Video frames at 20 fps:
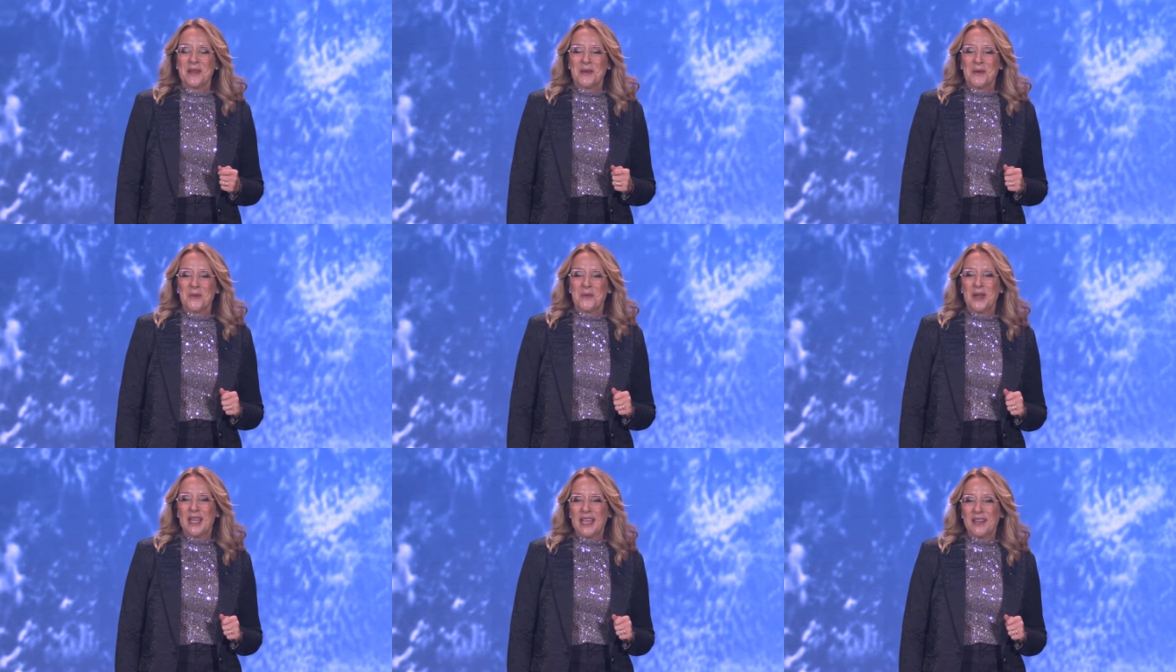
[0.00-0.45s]

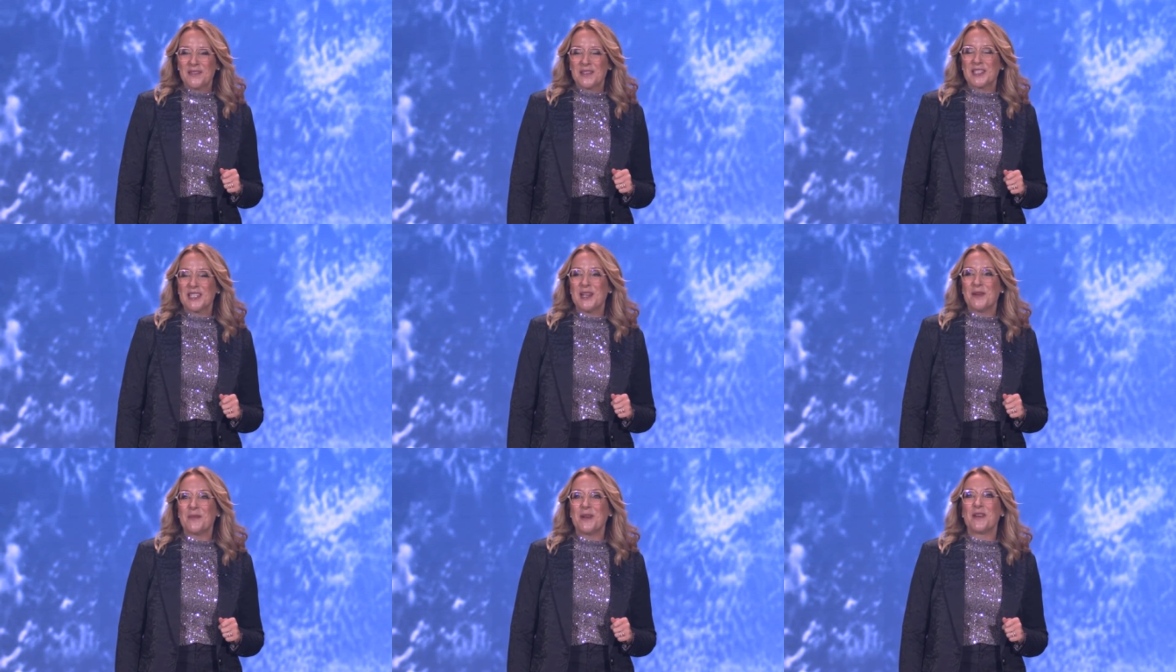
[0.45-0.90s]
We have
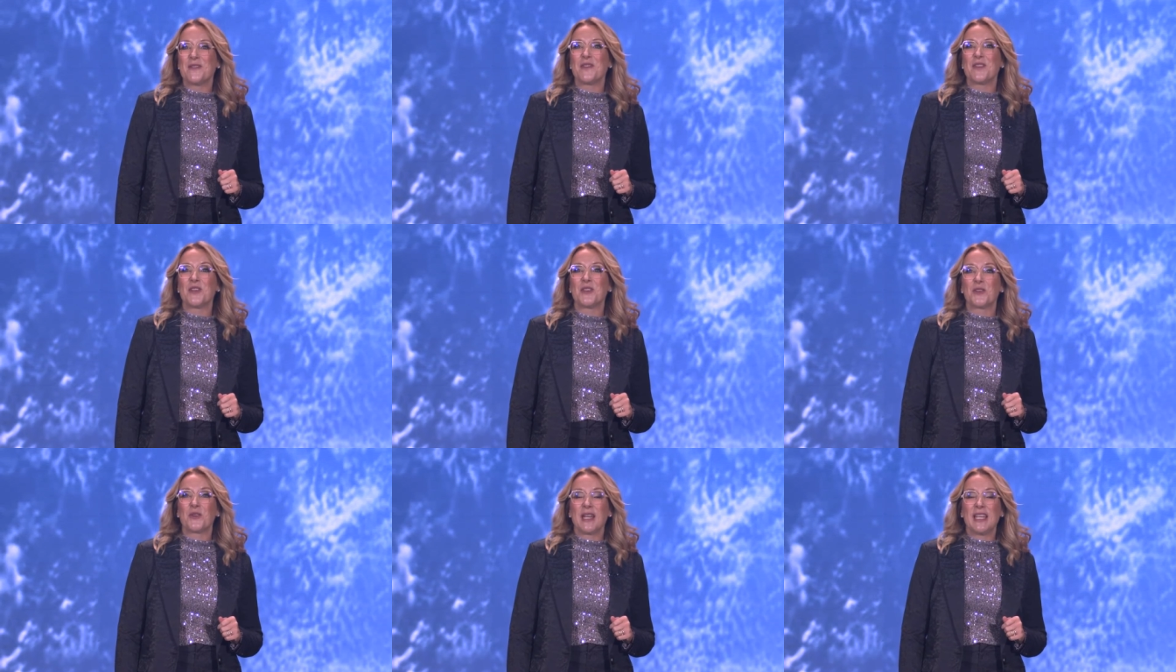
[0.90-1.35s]
some of the
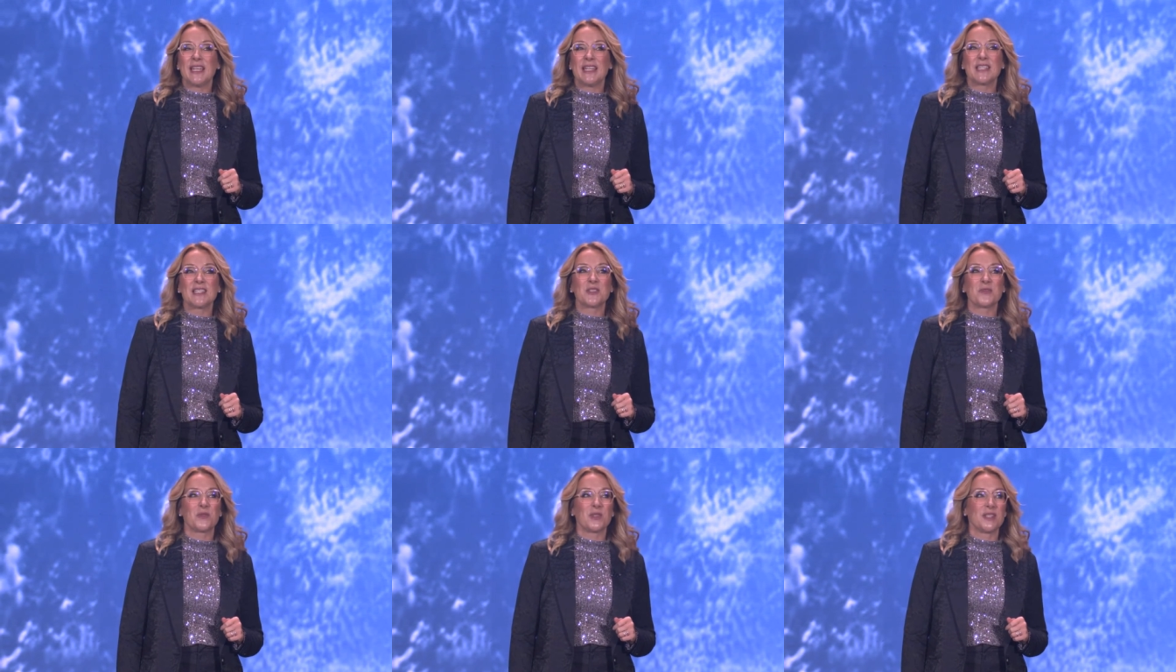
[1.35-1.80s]

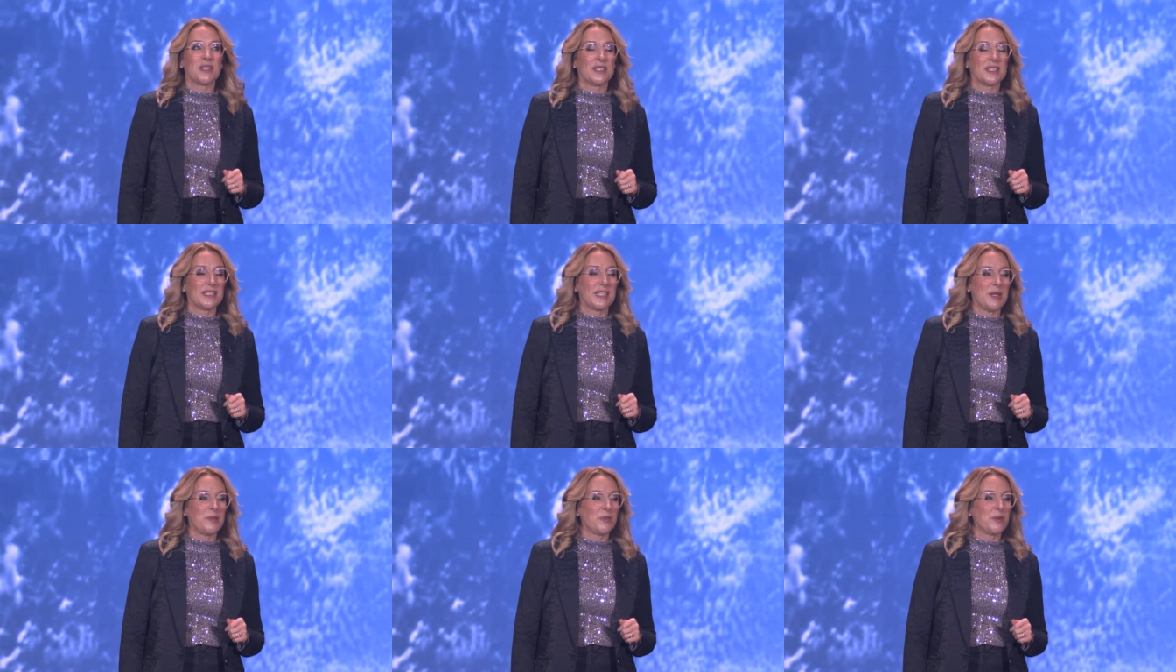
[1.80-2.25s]
greatest real
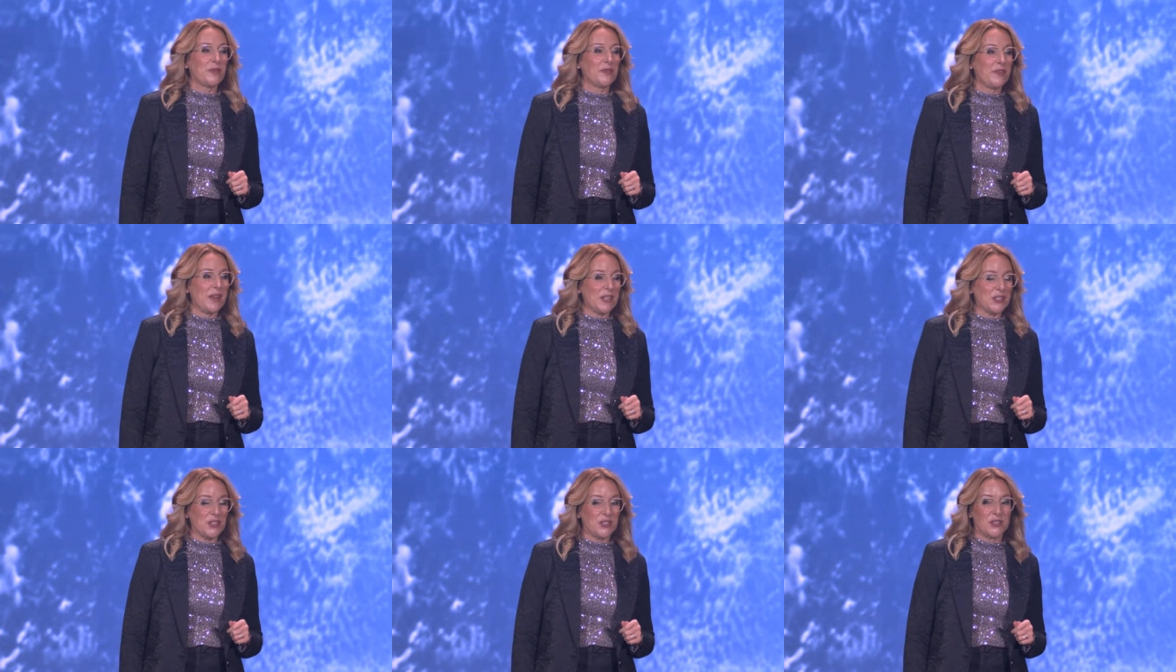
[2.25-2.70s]
estate
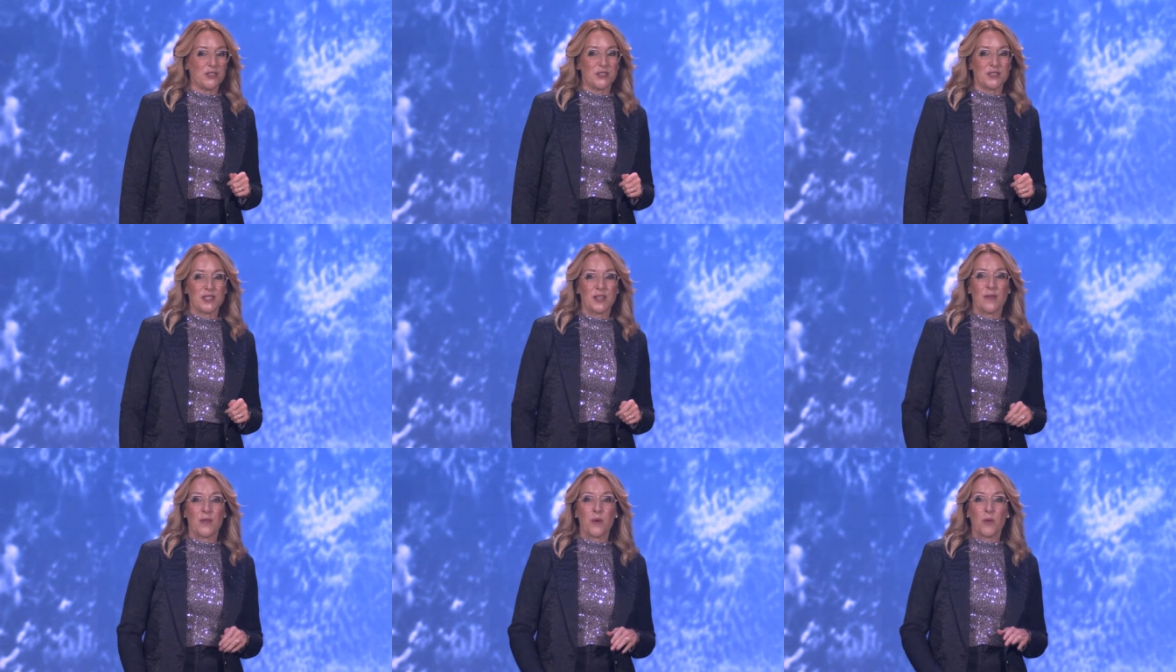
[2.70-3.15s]

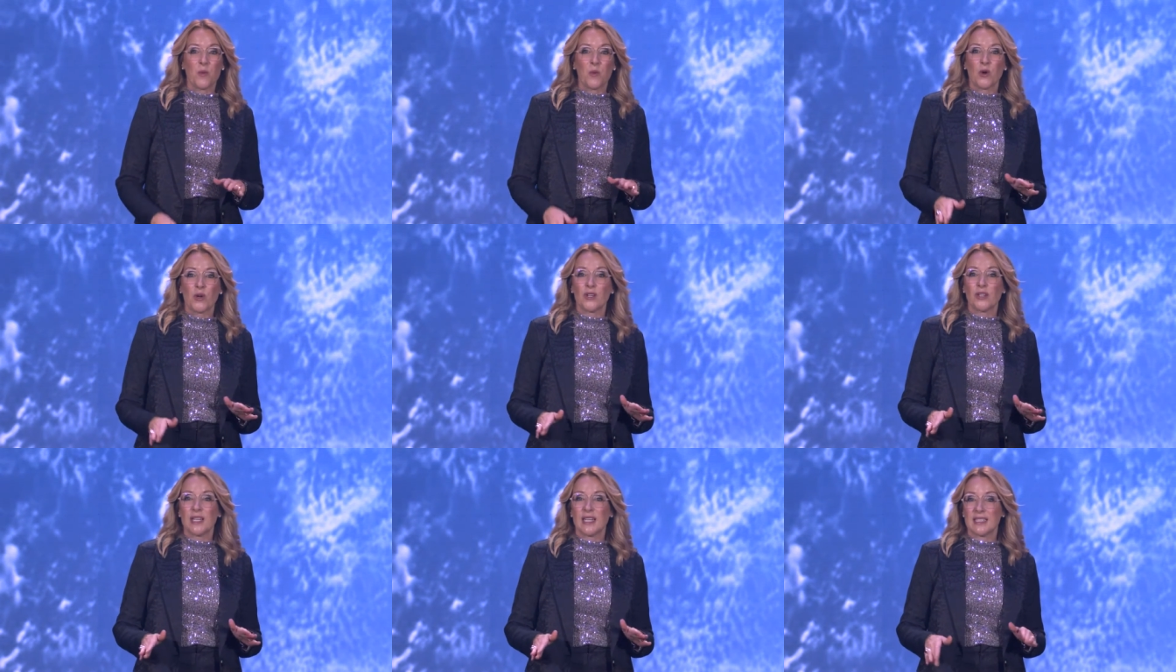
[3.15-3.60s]
professionals the
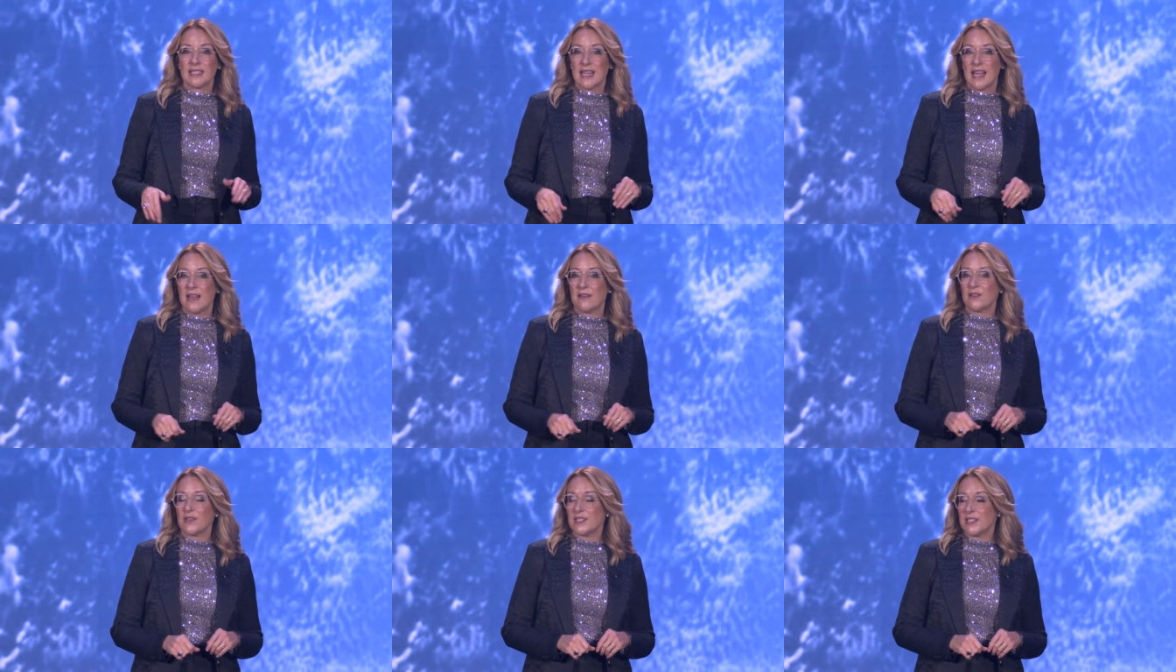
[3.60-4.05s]
world has
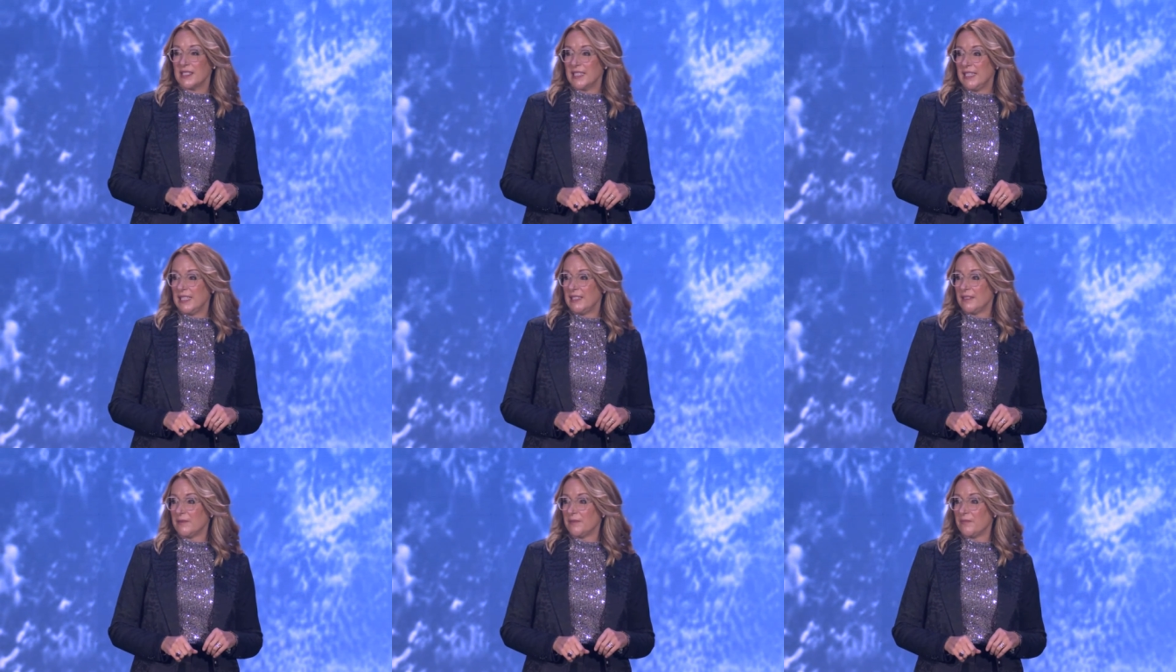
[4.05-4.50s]
ever
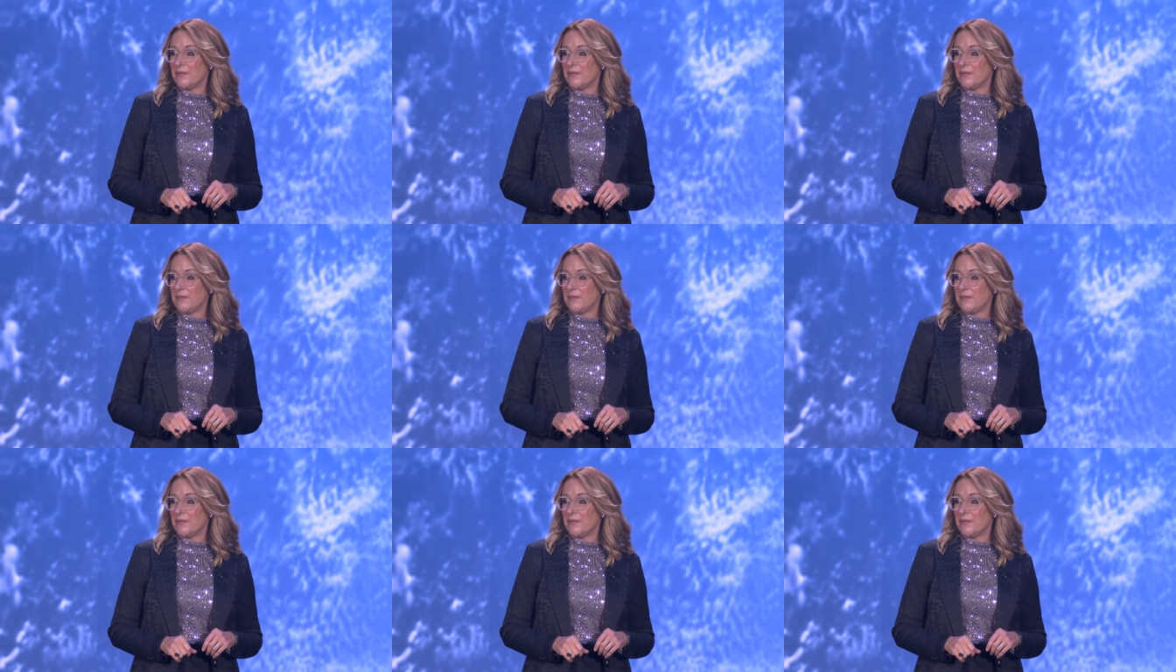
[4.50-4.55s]
seen.